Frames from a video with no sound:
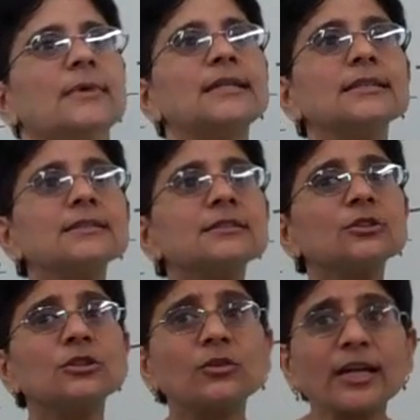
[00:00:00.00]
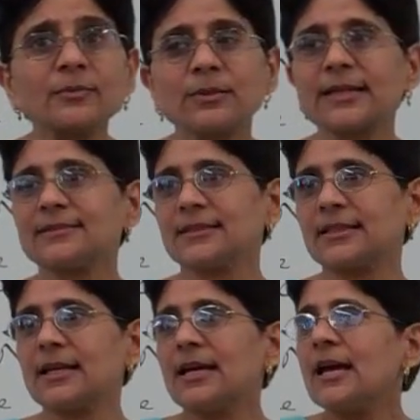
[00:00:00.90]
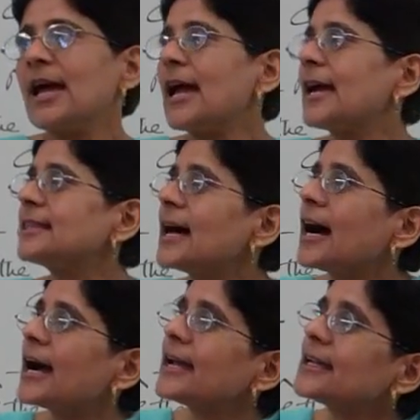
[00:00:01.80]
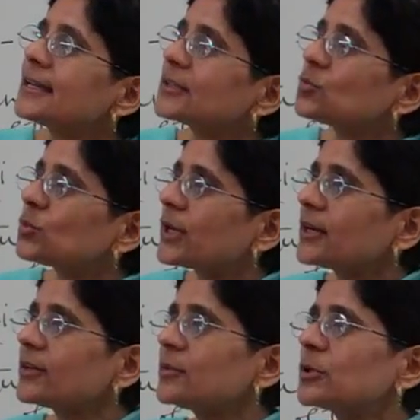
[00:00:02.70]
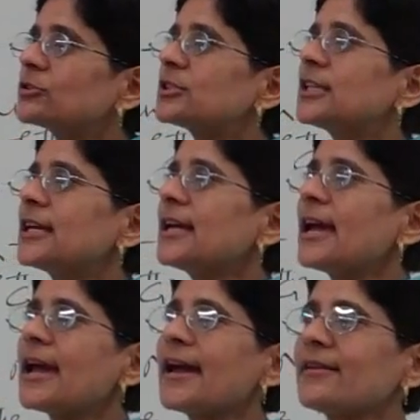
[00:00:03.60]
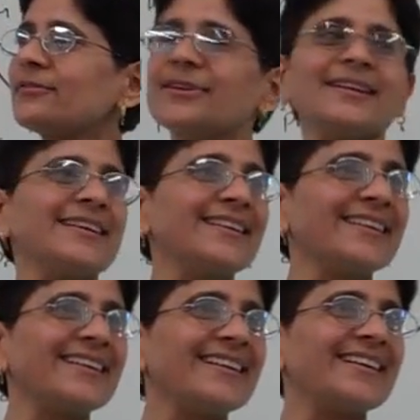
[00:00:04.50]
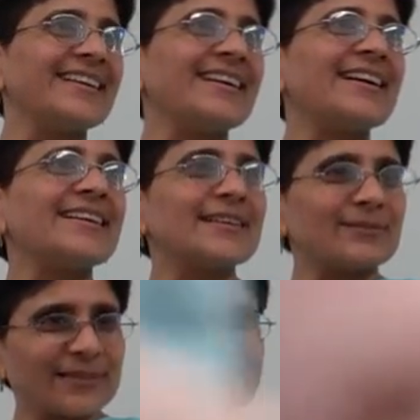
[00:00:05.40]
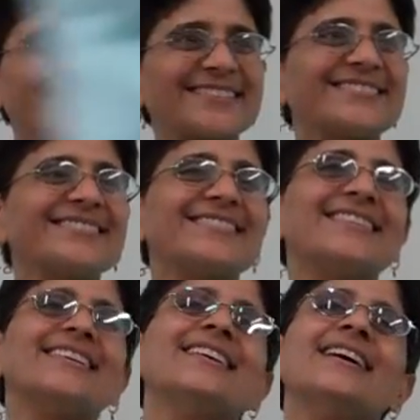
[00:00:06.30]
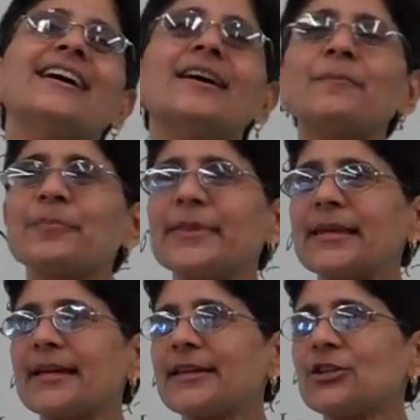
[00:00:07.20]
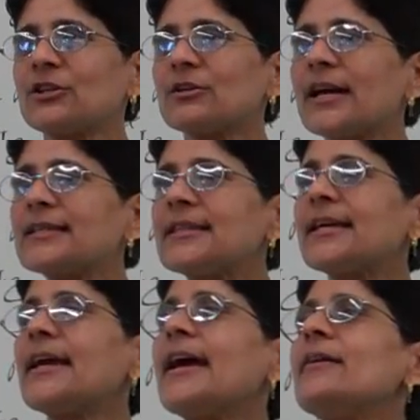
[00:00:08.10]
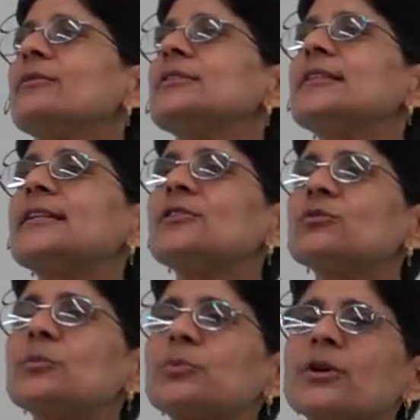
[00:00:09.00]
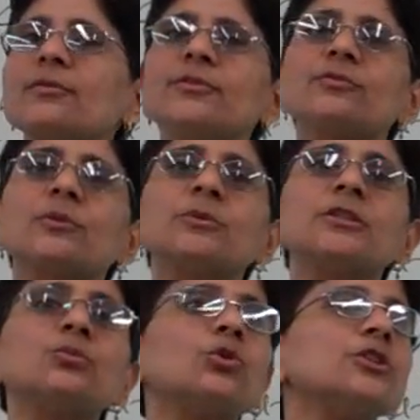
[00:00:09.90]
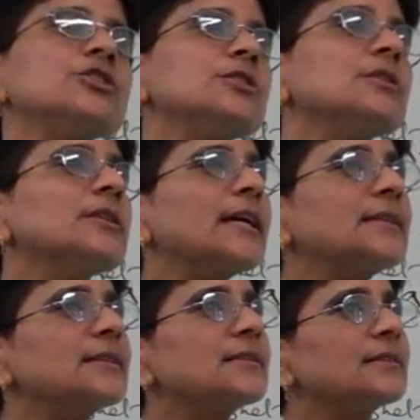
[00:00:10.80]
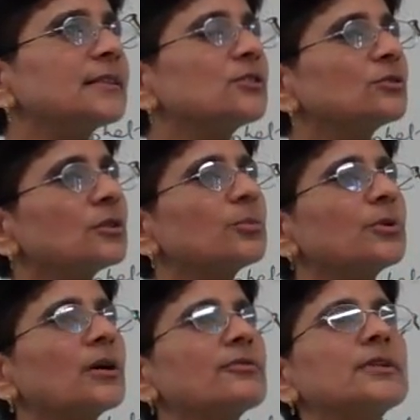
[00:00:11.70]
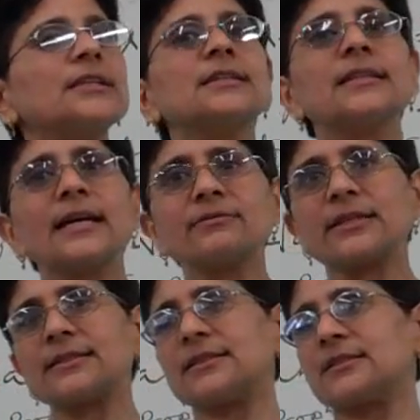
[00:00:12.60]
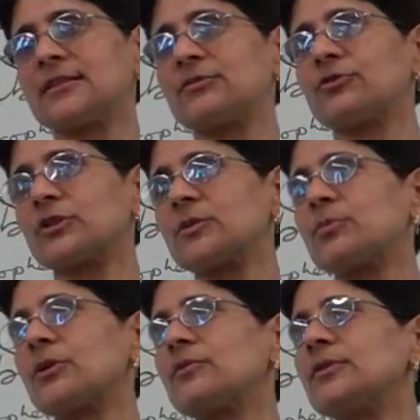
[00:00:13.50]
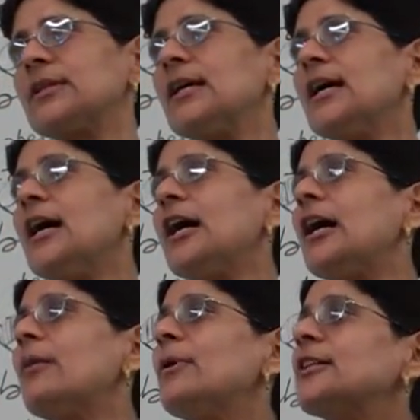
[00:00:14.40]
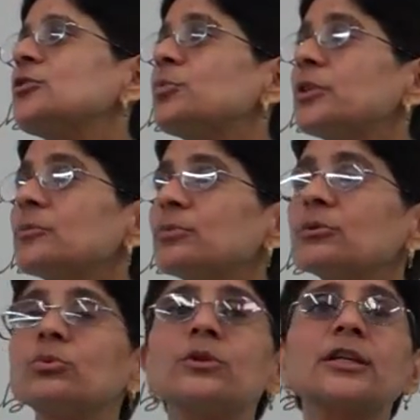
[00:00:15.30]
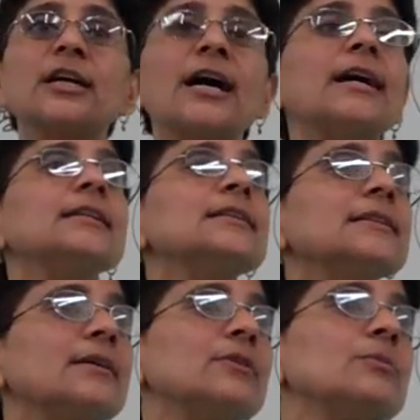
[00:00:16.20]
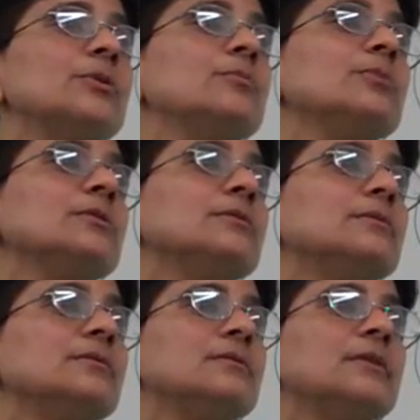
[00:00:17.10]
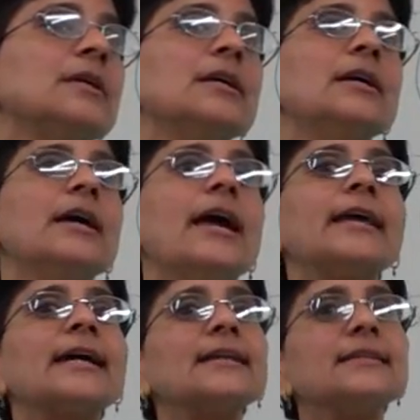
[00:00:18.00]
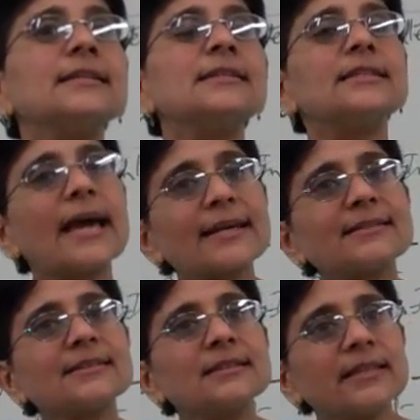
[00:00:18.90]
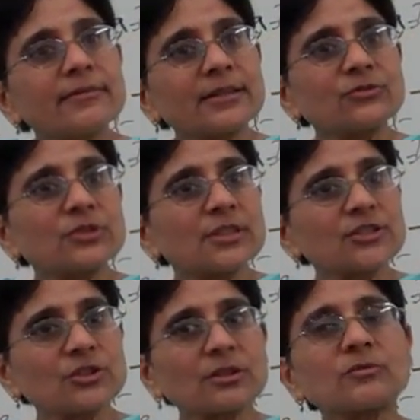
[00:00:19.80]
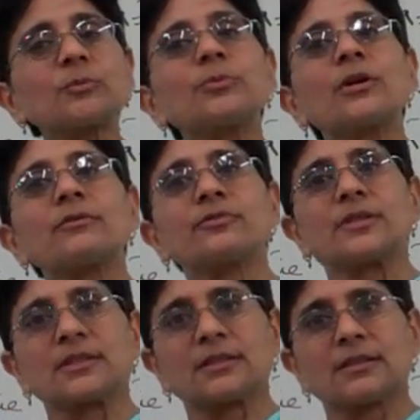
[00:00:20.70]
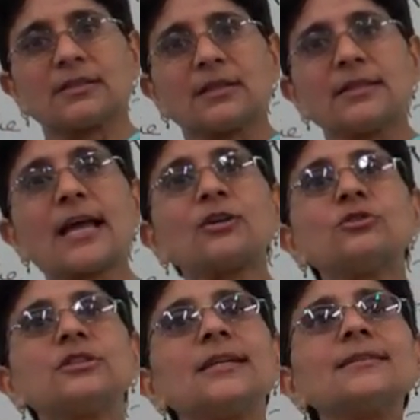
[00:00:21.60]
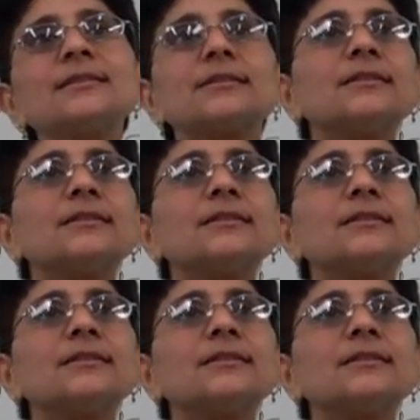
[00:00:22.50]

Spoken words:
I think it's a great blessing. And I get because they have, bless you, and they have a sense of the Prophet from the devotion that they see to the Prophet and the love that they see for the Prophet amongst people who are kind and loving people. And I think that's the living tradition of the Prophet. Now, this